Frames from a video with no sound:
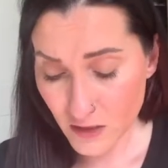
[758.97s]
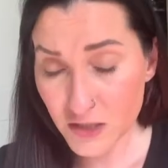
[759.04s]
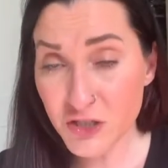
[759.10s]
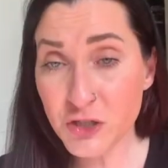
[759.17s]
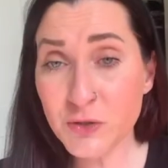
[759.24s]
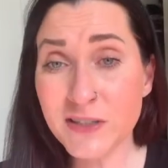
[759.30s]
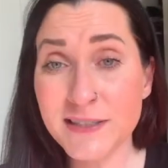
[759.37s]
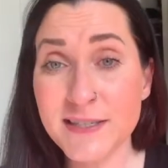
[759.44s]

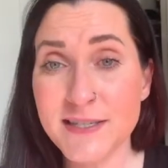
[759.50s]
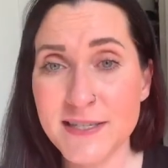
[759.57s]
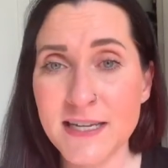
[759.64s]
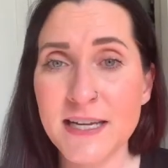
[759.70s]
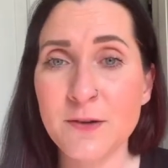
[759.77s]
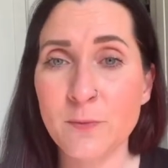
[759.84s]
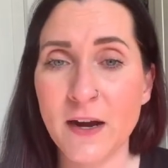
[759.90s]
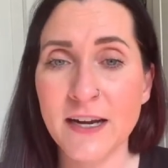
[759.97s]
You can
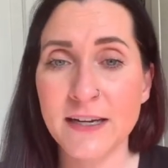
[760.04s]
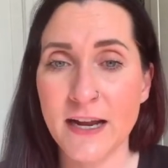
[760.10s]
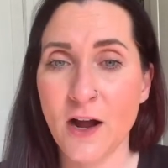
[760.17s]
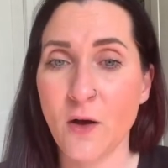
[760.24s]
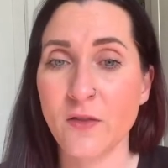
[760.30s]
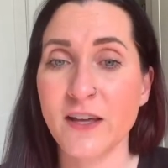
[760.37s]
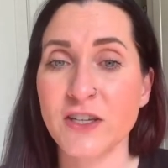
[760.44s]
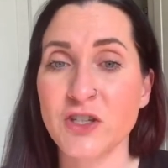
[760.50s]
see right
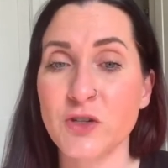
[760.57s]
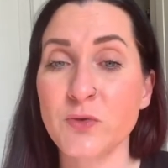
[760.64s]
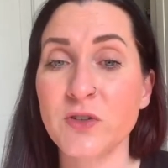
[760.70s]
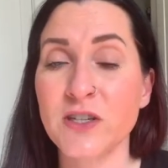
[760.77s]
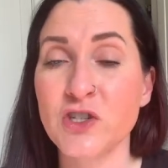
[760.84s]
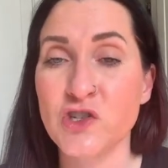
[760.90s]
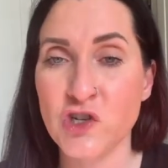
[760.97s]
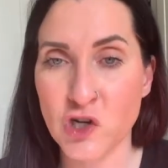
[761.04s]
now that you
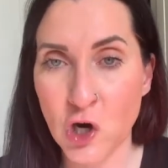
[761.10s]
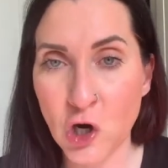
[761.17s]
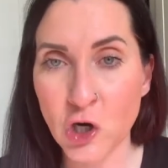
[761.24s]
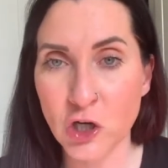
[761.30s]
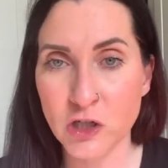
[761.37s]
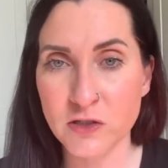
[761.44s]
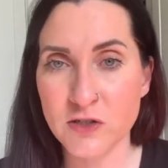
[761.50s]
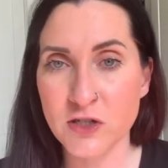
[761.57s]
can
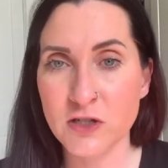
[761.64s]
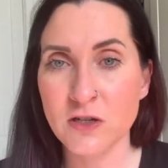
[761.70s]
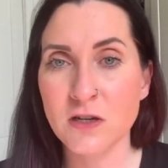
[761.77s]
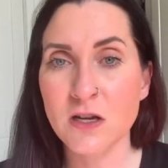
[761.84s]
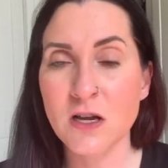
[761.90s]
charge